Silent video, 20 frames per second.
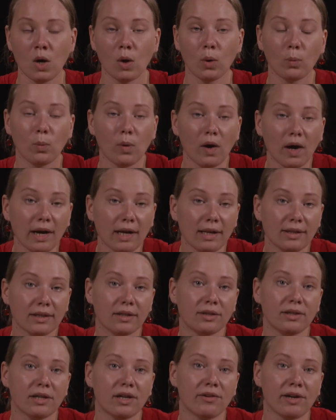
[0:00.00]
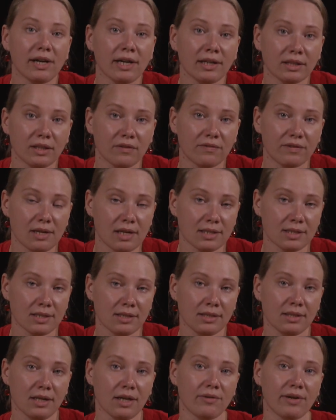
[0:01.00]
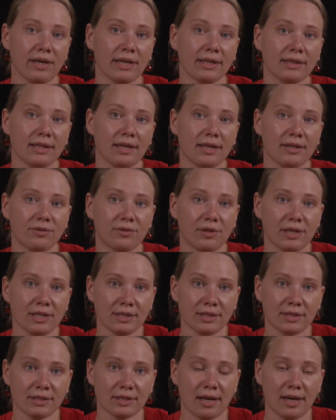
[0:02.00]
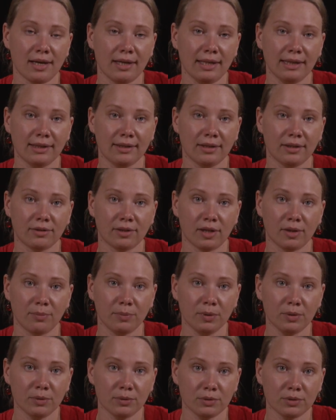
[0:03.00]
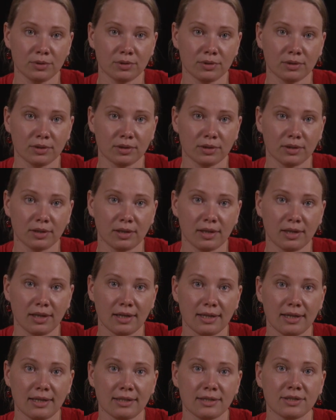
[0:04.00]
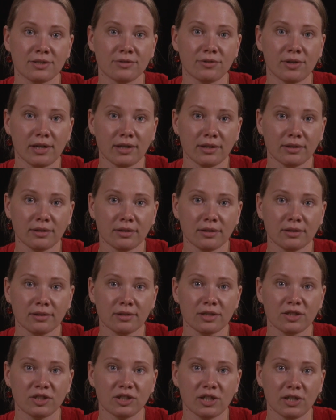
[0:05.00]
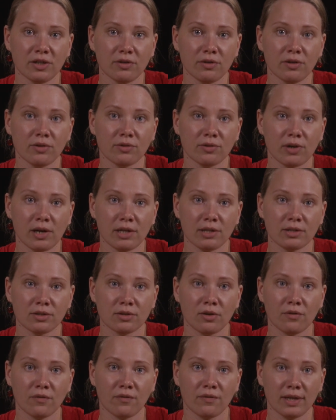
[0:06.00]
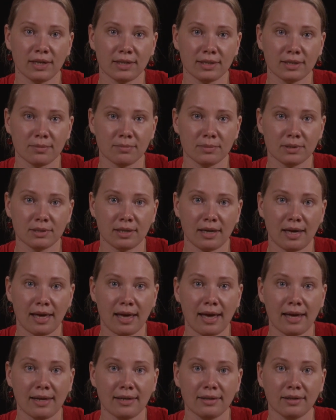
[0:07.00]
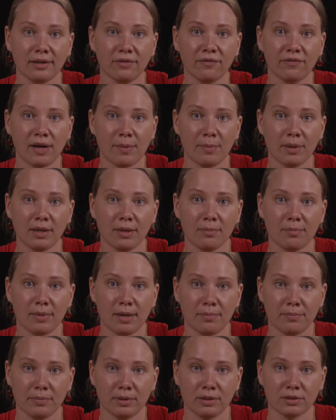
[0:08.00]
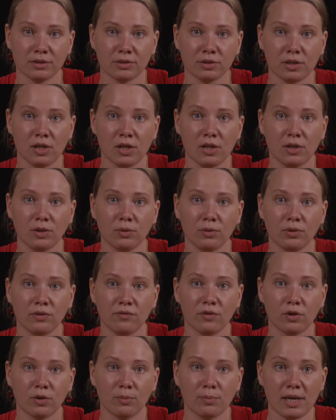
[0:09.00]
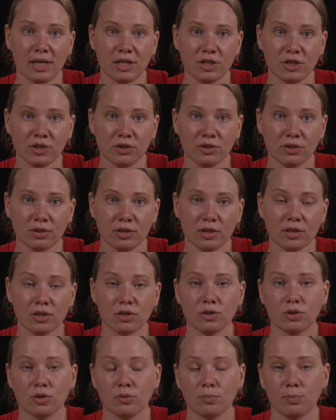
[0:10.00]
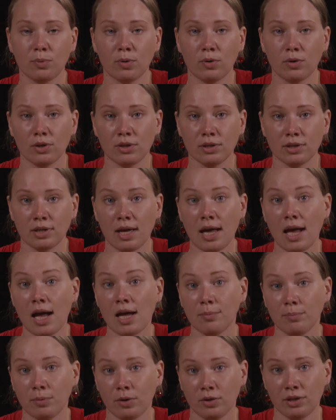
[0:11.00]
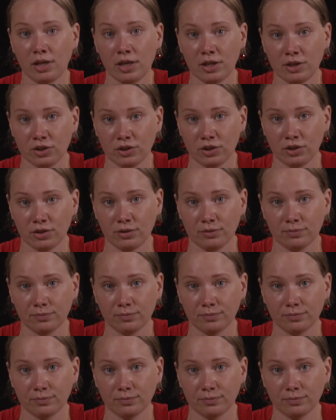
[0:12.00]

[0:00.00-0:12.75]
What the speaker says: While the directive doesn't directly address elder abuse, it strengthens the general rights of victims and their family members to information, support, and protection.